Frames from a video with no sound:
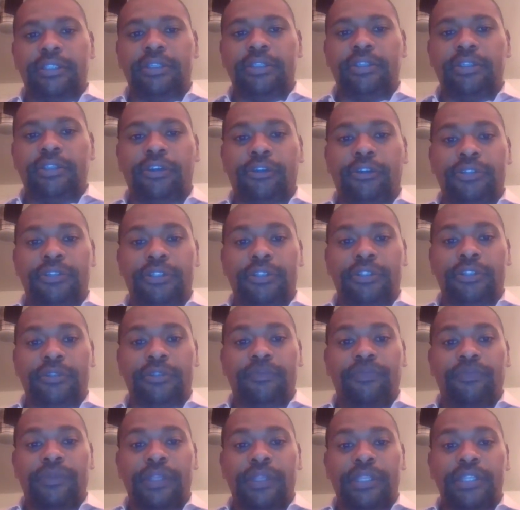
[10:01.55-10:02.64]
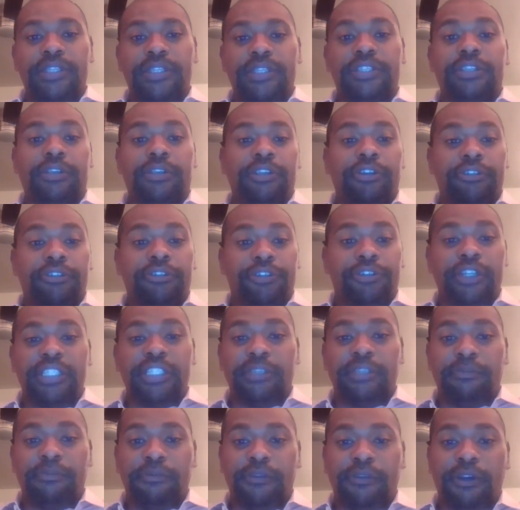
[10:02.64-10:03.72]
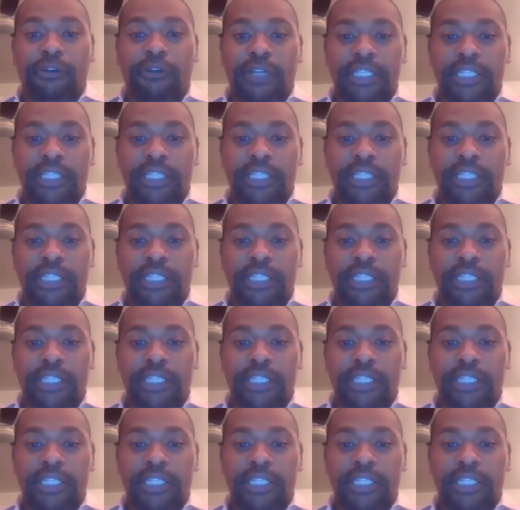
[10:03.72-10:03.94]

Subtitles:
your choice of going